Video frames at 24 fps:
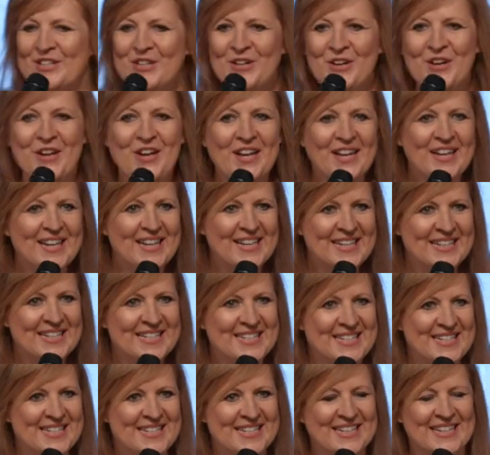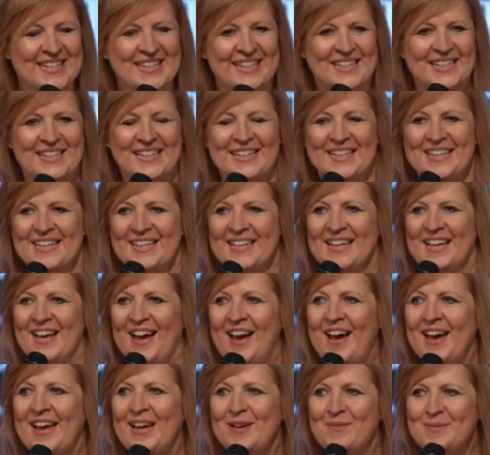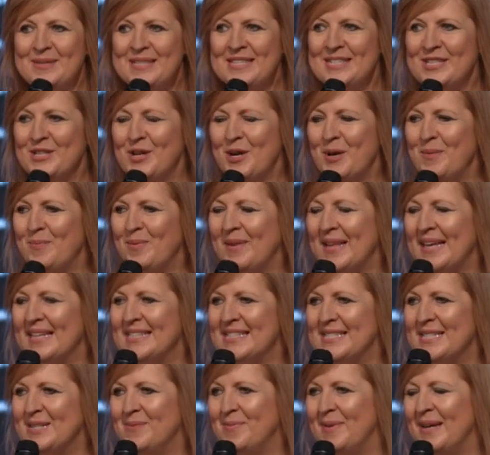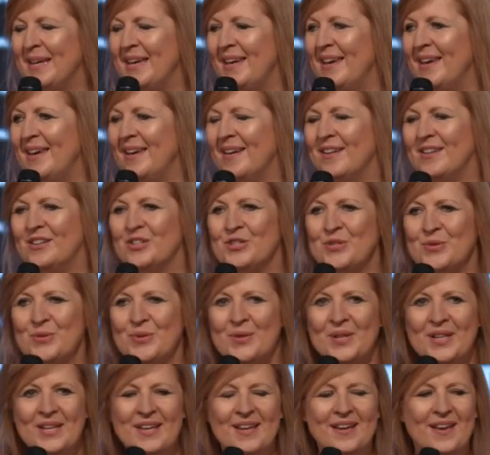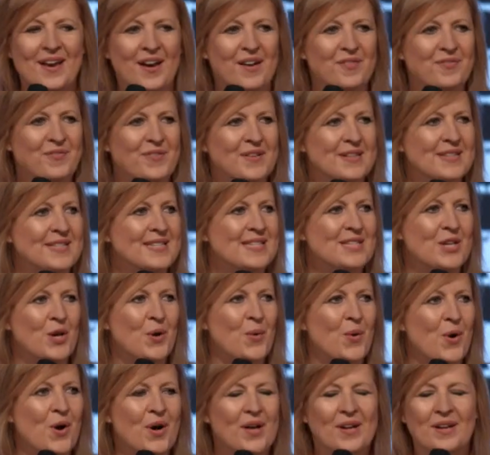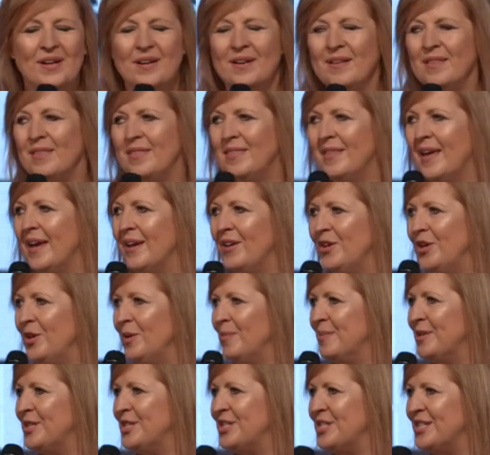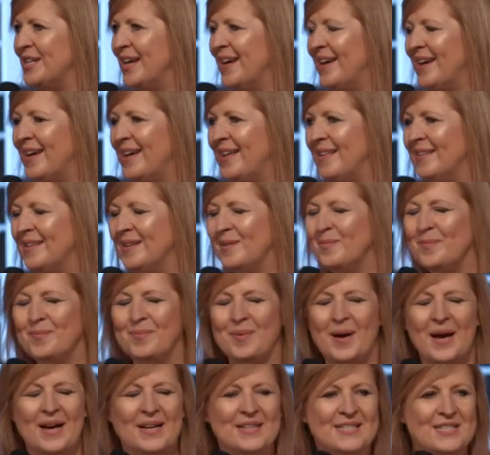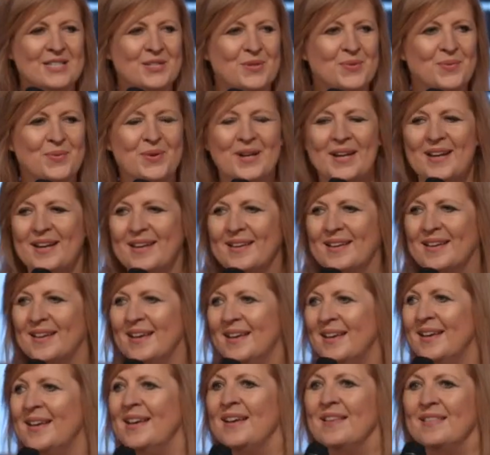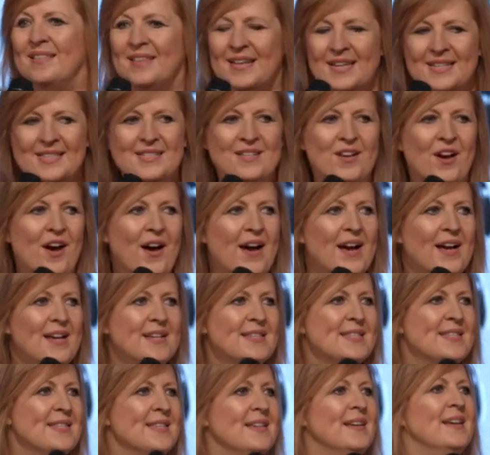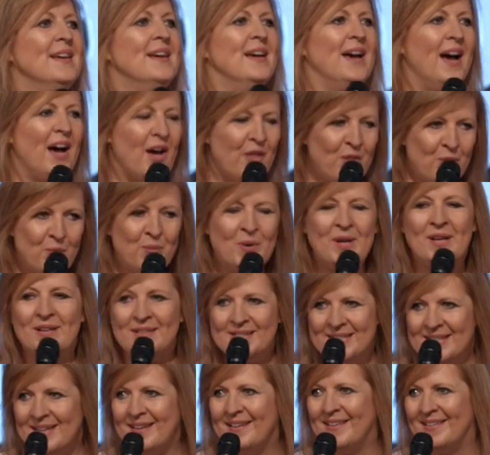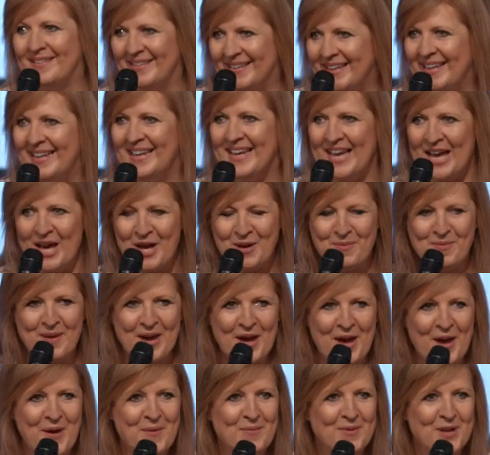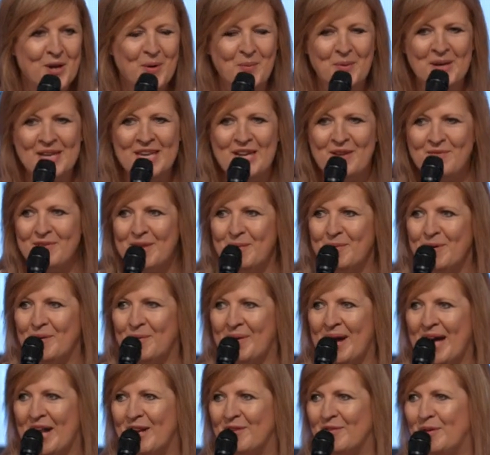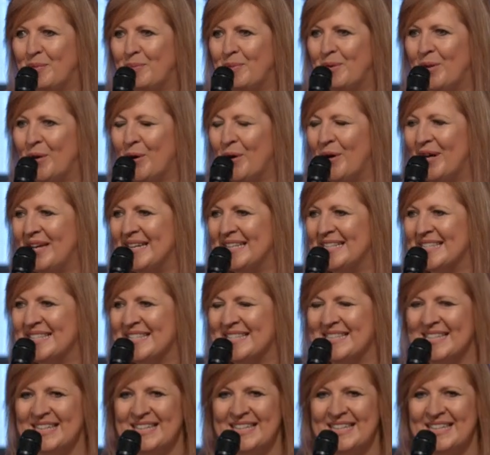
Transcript: Good. I am so blessed to be here. Truly, I feel so honored. Thank you, Michelle and Pastor Rick. These guys are the real deal. Amen. Can we give them a round of applause?